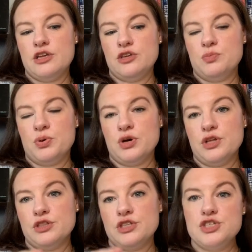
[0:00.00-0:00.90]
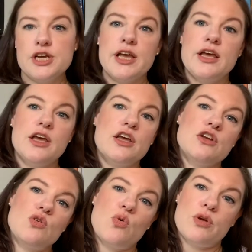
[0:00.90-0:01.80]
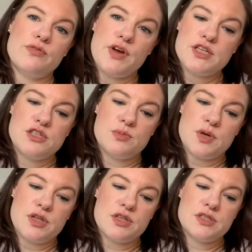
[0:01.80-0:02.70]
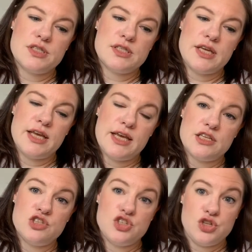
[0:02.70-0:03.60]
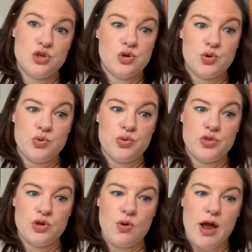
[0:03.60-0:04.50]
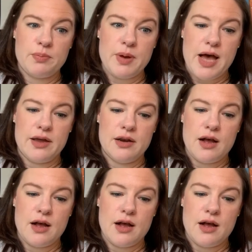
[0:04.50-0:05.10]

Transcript: you put the chicken or the vegetables into the crock pot.